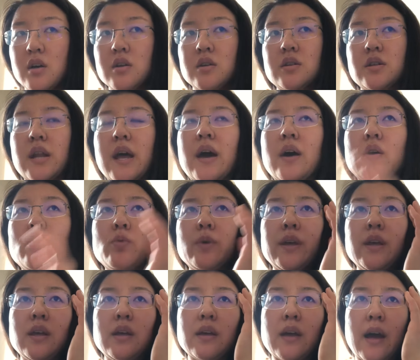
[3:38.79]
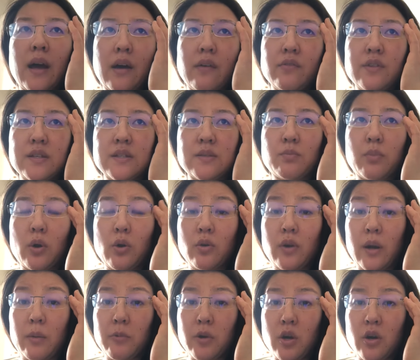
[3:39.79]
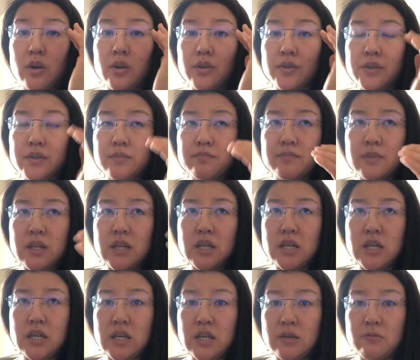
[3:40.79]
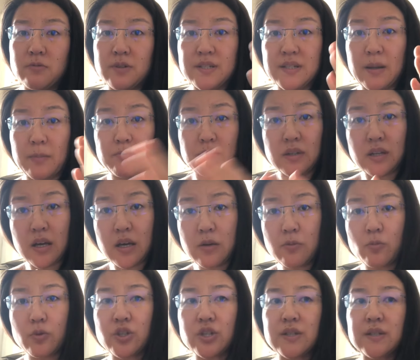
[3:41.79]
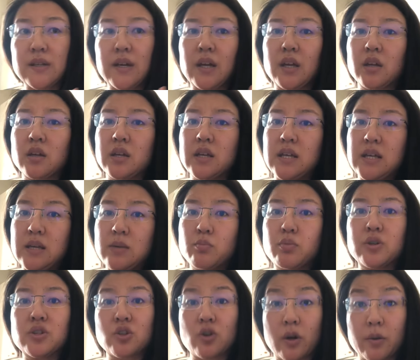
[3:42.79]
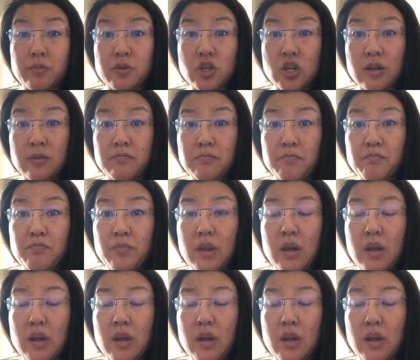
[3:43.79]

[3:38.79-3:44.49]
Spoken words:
now we have this program called E-Resepti, which is like e-prescription.